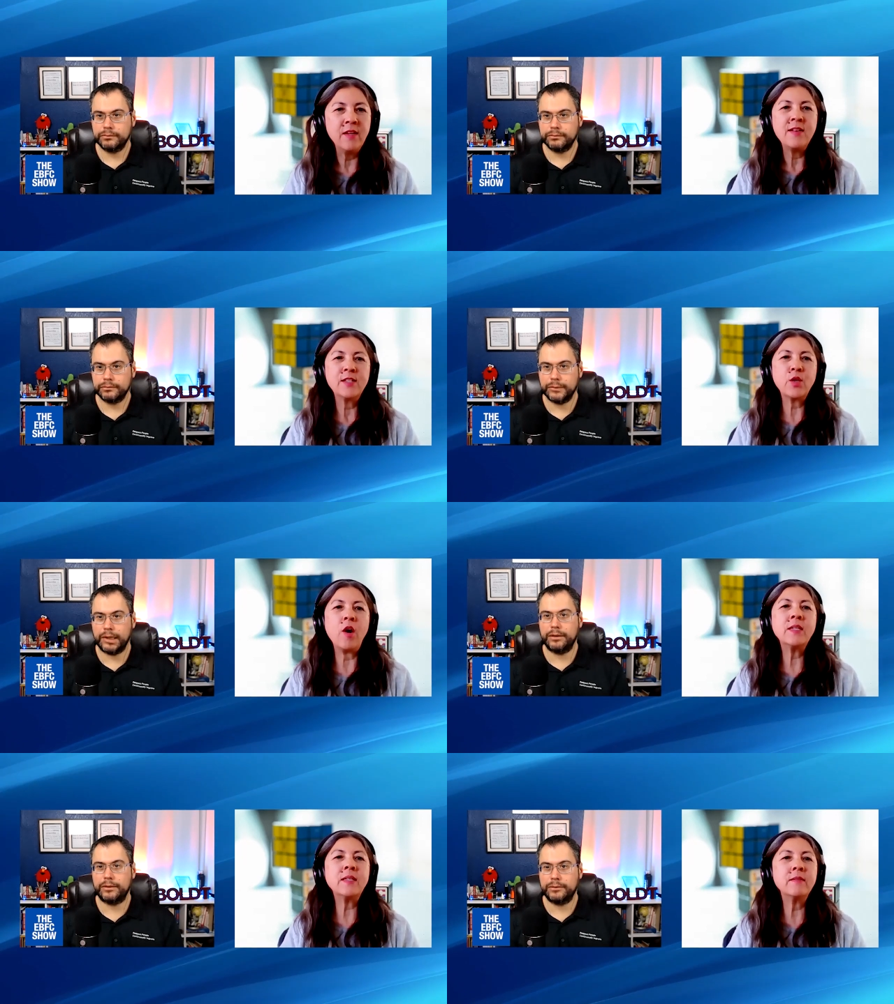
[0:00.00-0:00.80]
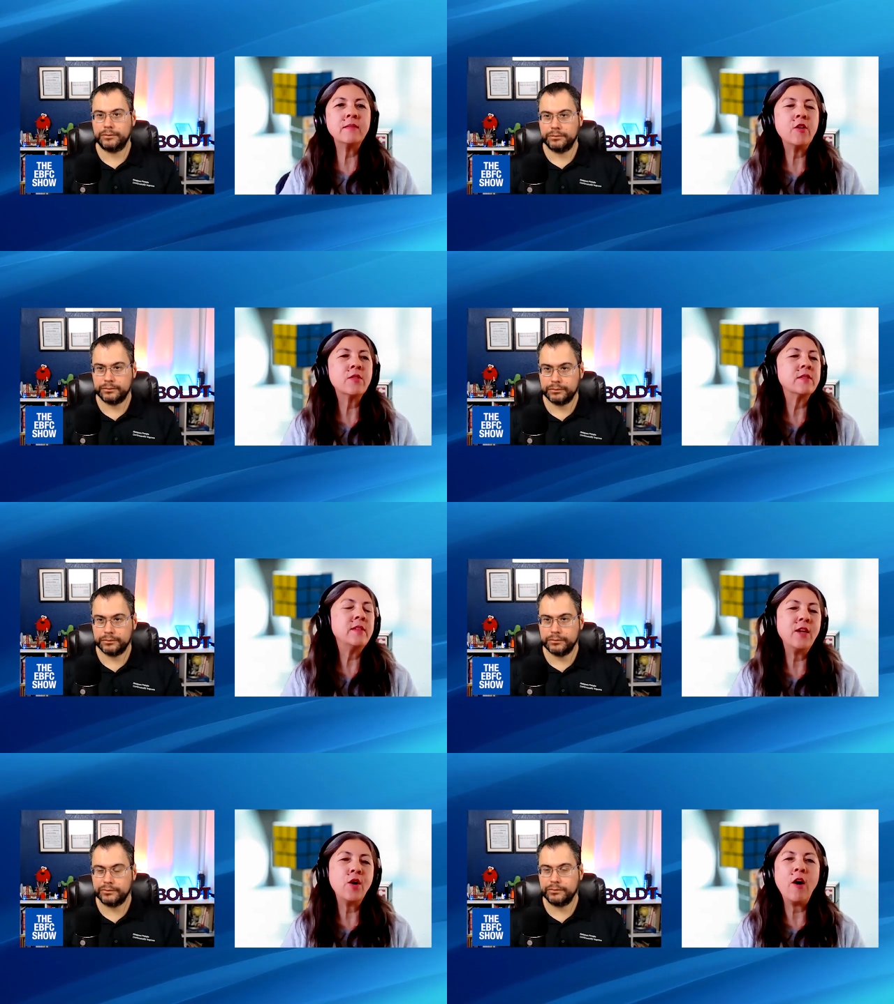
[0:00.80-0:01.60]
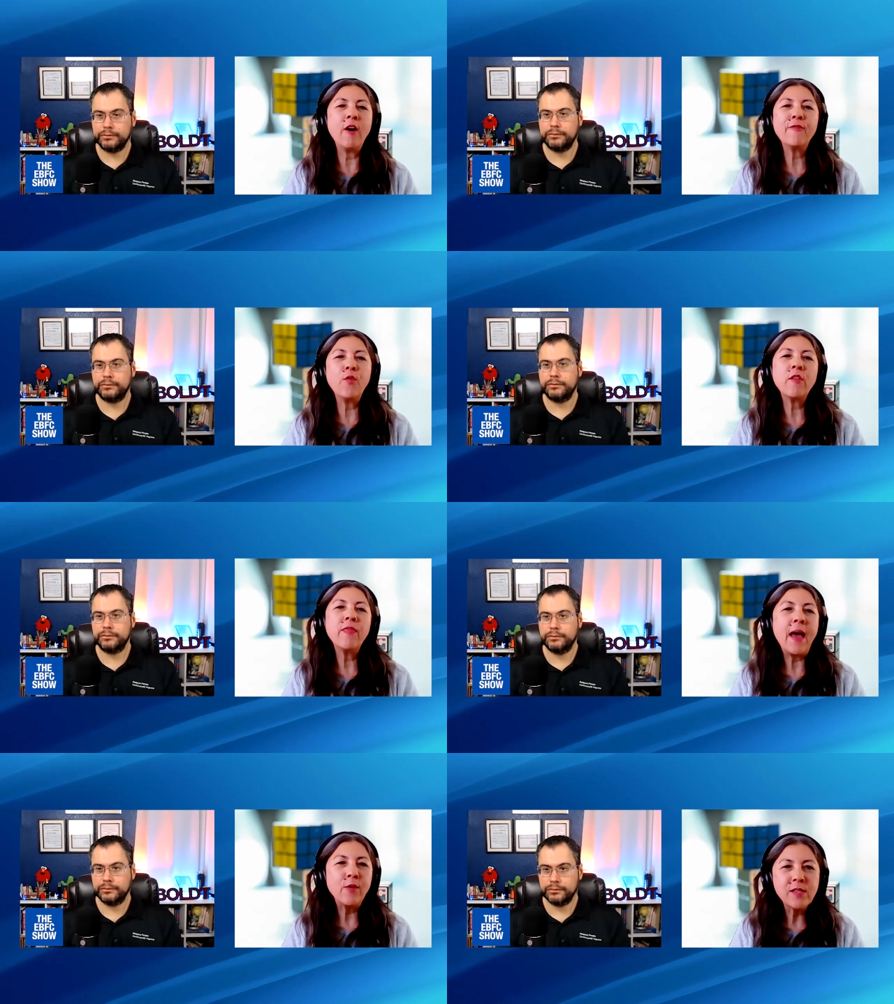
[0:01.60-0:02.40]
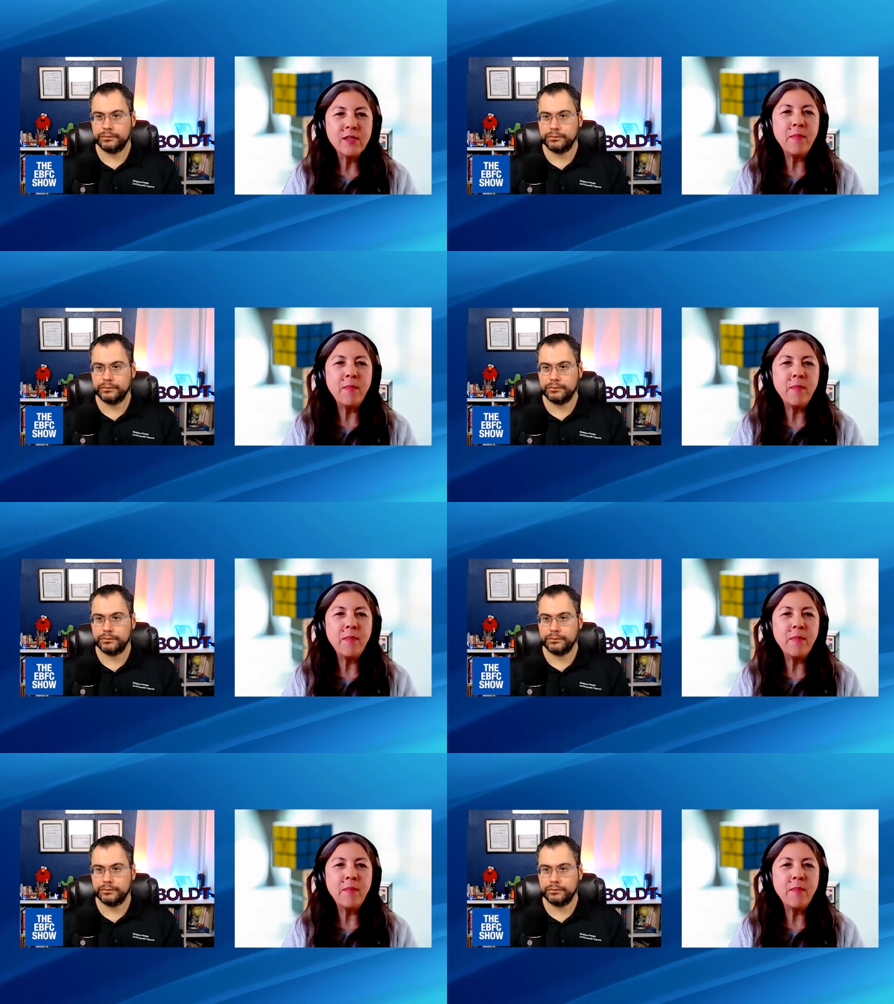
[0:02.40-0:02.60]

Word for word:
Speaker 1: So yeah. our, t- our, you know, our 4,000